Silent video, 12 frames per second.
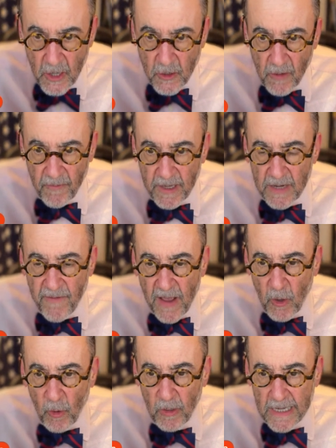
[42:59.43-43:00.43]
Don't forget to
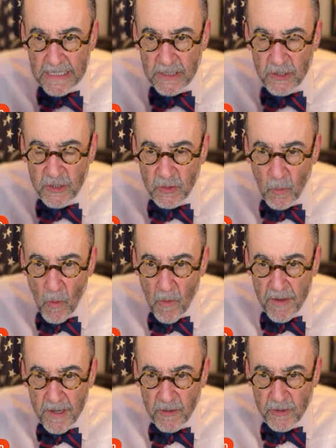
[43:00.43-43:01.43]
follow Lynn's
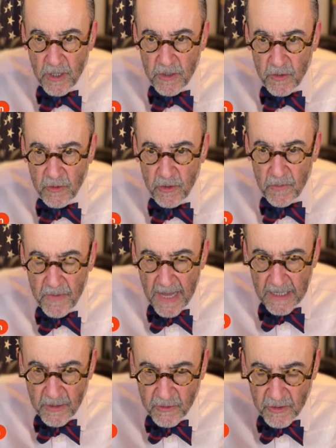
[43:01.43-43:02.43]
Warriors on YouTube.
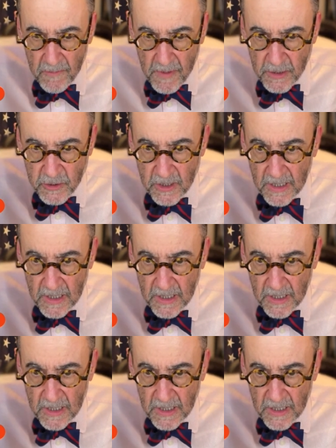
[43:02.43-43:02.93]
Thank you so much.